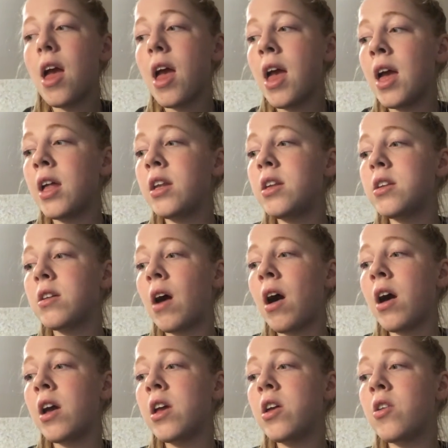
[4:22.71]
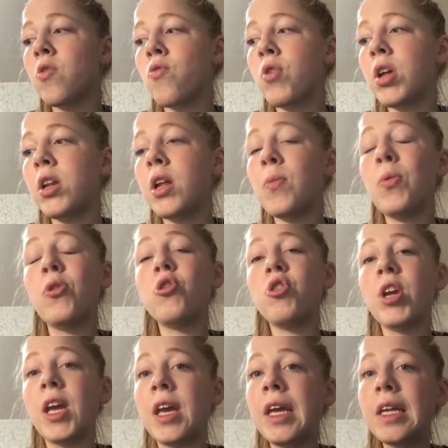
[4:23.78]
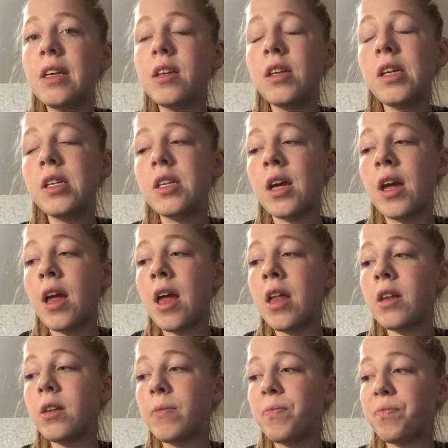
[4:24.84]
And I really appreciate it, and